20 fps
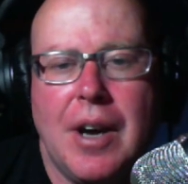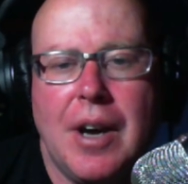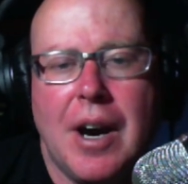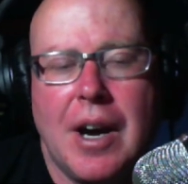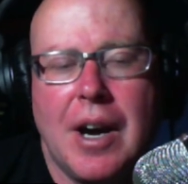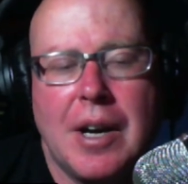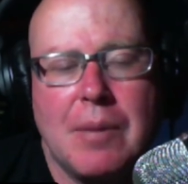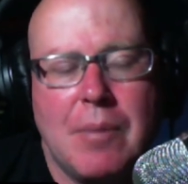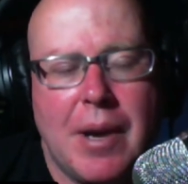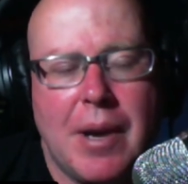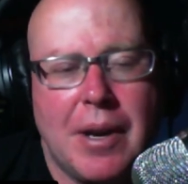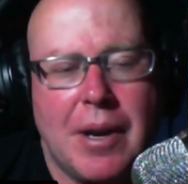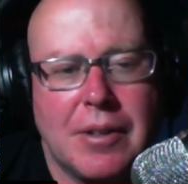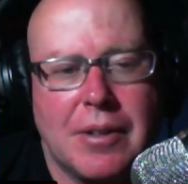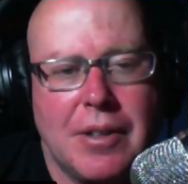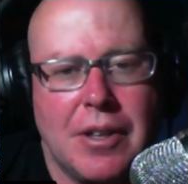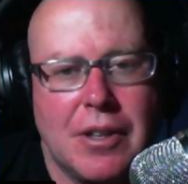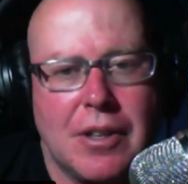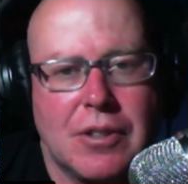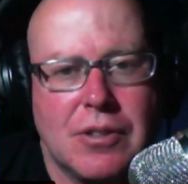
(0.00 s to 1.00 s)
they
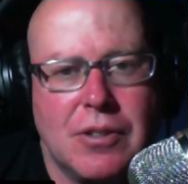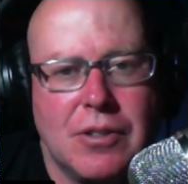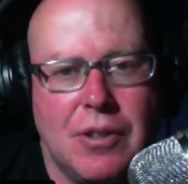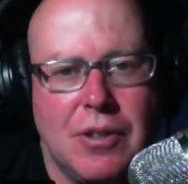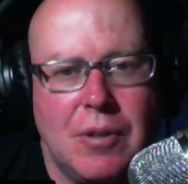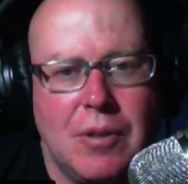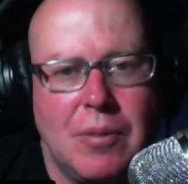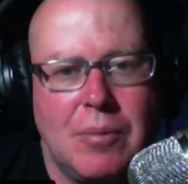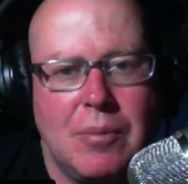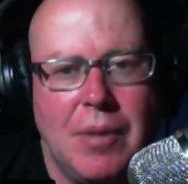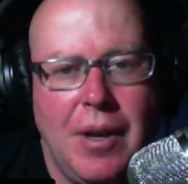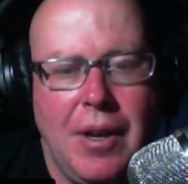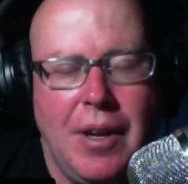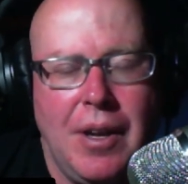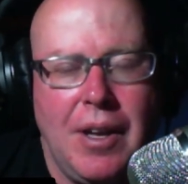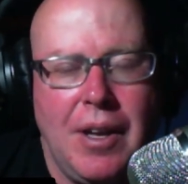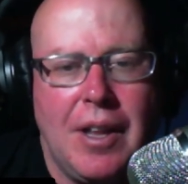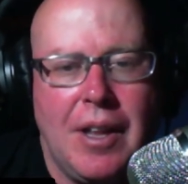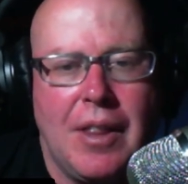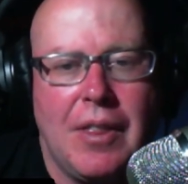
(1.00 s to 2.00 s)
automatically assume
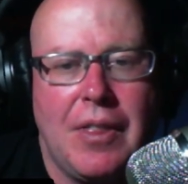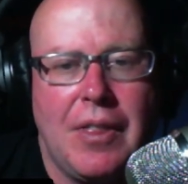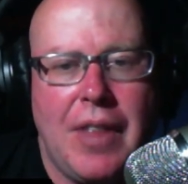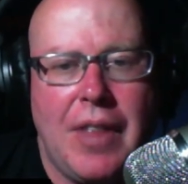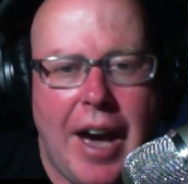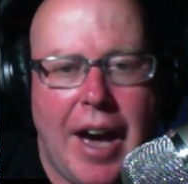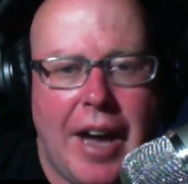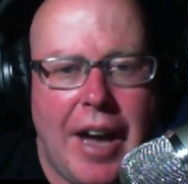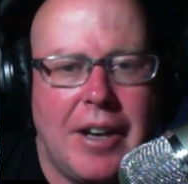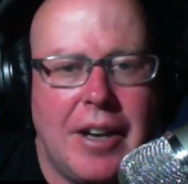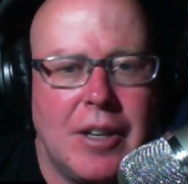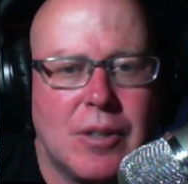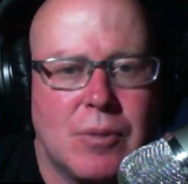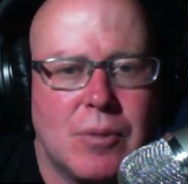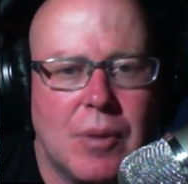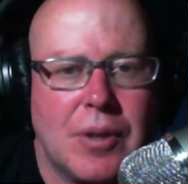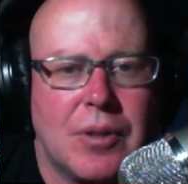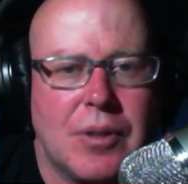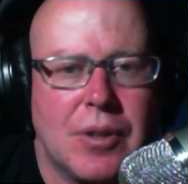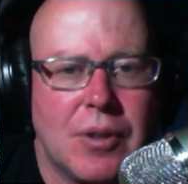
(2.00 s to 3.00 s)
that
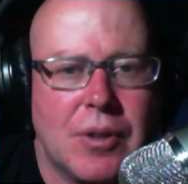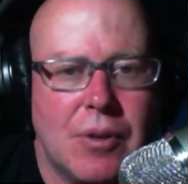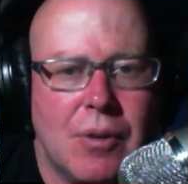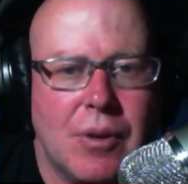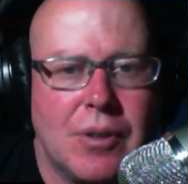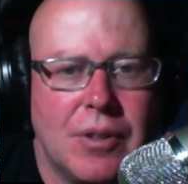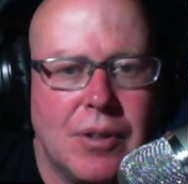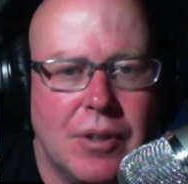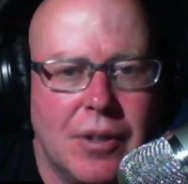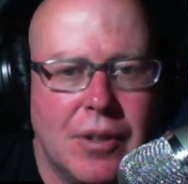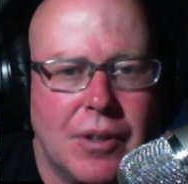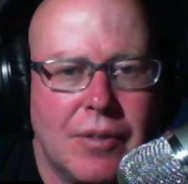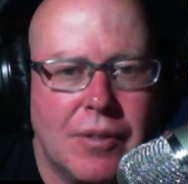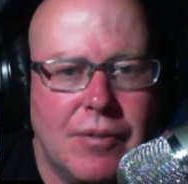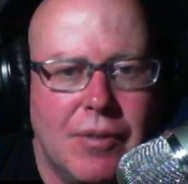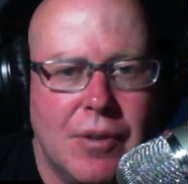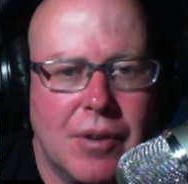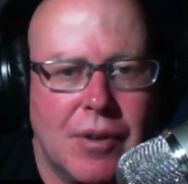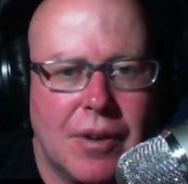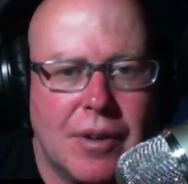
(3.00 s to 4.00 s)
is what they're going to look
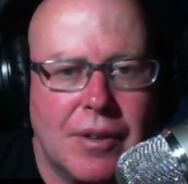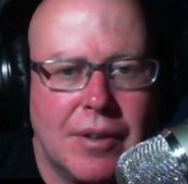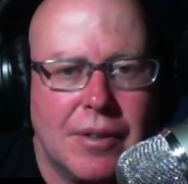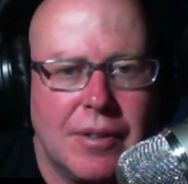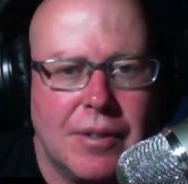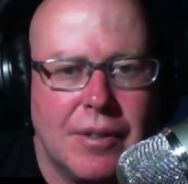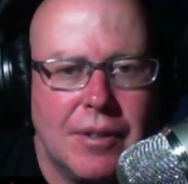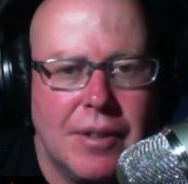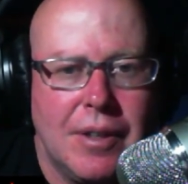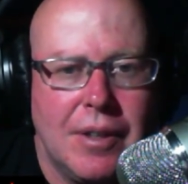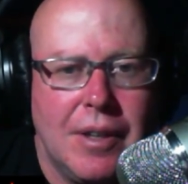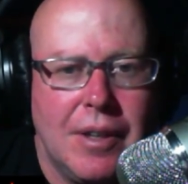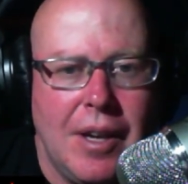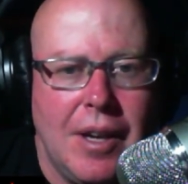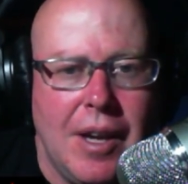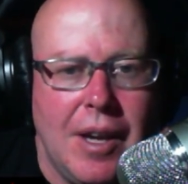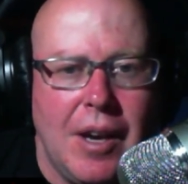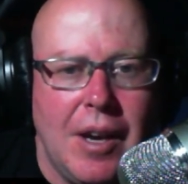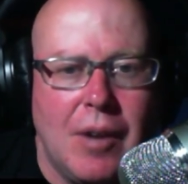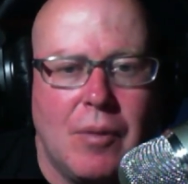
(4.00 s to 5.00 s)
for.
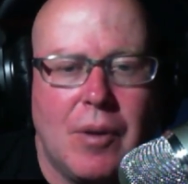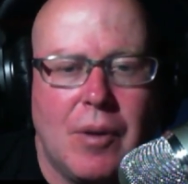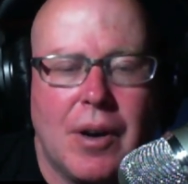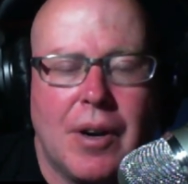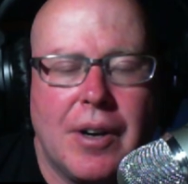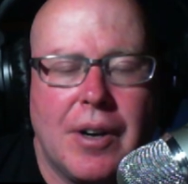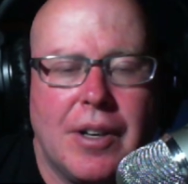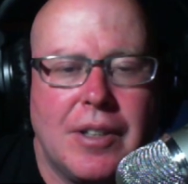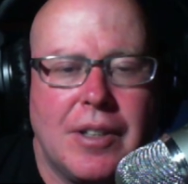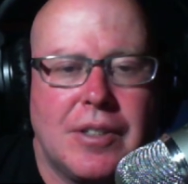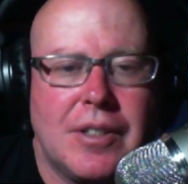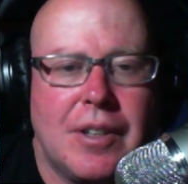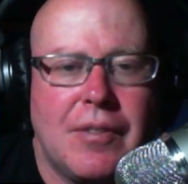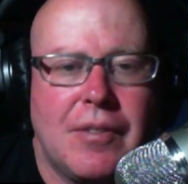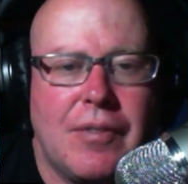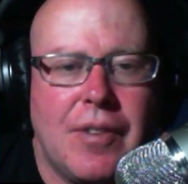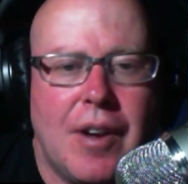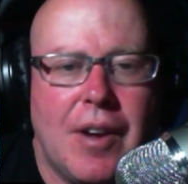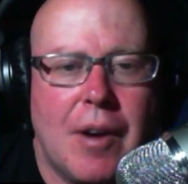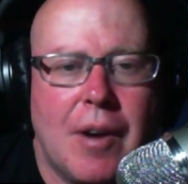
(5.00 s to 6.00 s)
Whereas
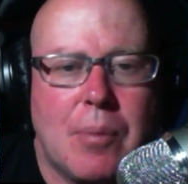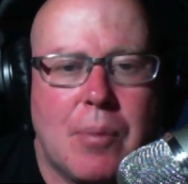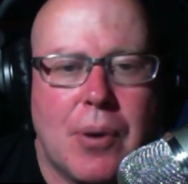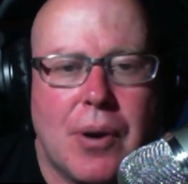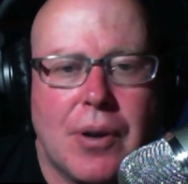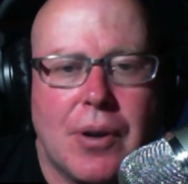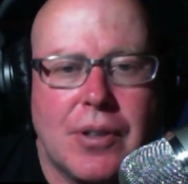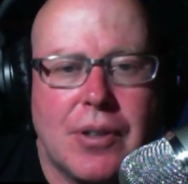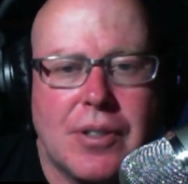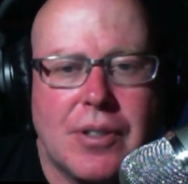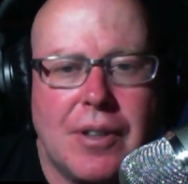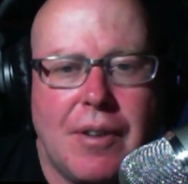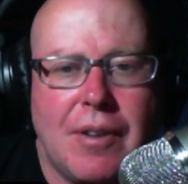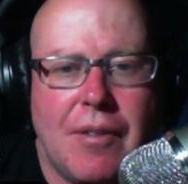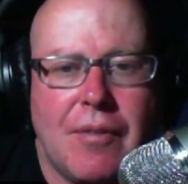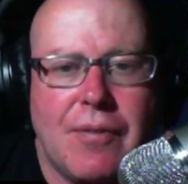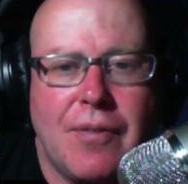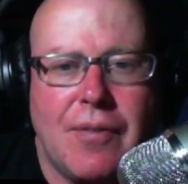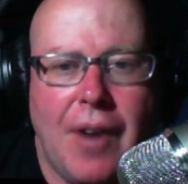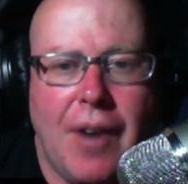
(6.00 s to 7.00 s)
if a person
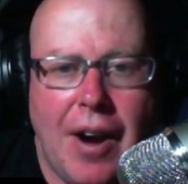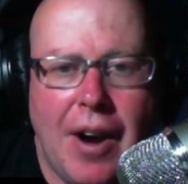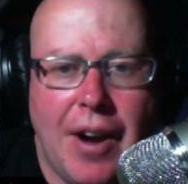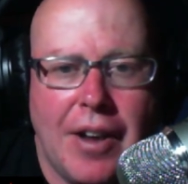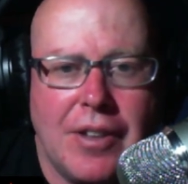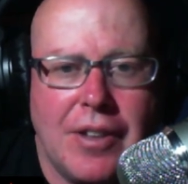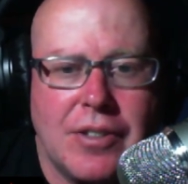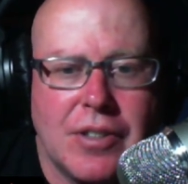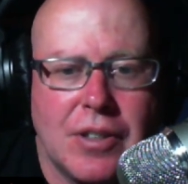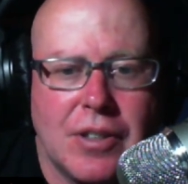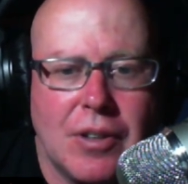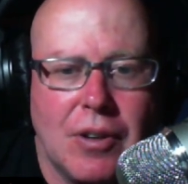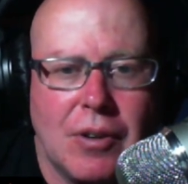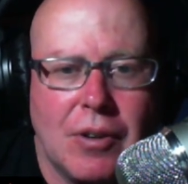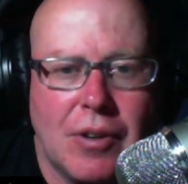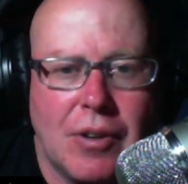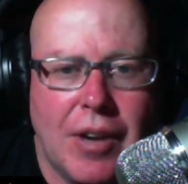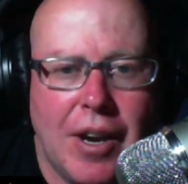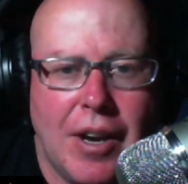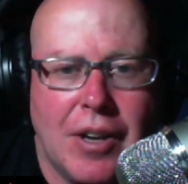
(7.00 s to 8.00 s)
finds a
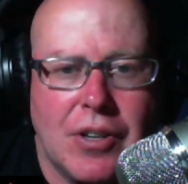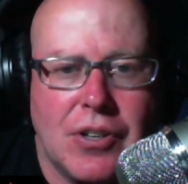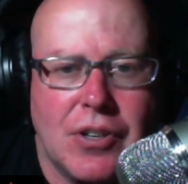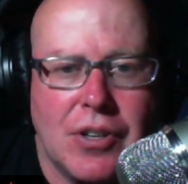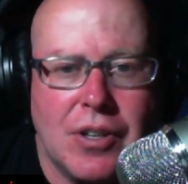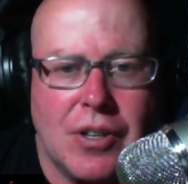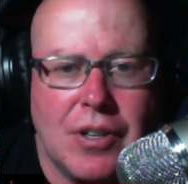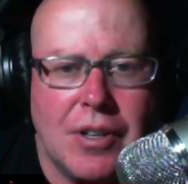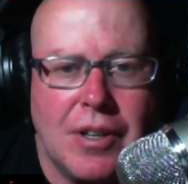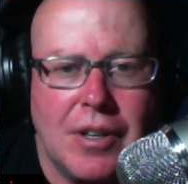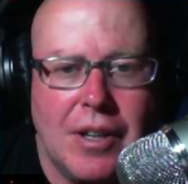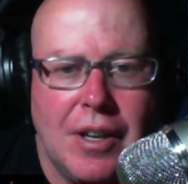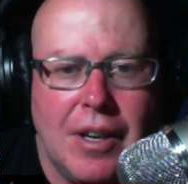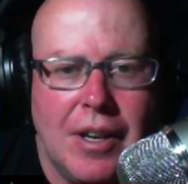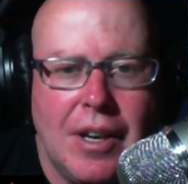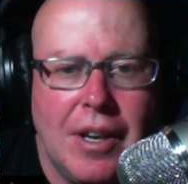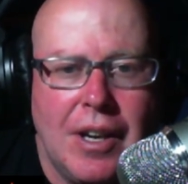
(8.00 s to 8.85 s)
location